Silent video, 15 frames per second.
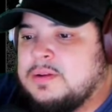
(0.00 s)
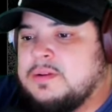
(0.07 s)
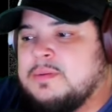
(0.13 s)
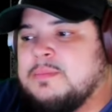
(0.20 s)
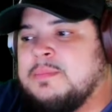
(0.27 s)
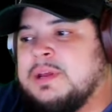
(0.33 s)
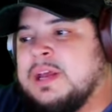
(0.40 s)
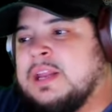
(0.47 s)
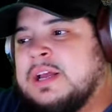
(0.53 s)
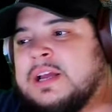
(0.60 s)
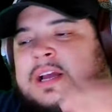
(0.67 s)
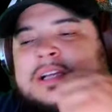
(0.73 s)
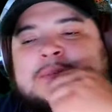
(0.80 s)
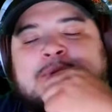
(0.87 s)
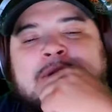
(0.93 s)
but yeah, I like how
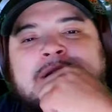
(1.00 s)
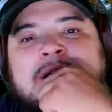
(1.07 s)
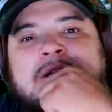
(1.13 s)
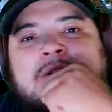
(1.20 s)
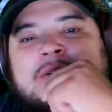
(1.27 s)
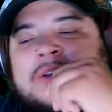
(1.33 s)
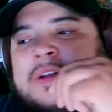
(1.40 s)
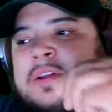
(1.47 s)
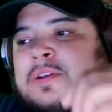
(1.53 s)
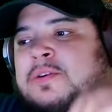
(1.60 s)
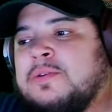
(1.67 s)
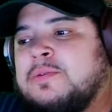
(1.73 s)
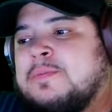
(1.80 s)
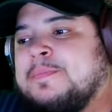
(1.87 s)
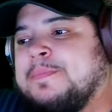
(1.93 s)
he's pointing out the little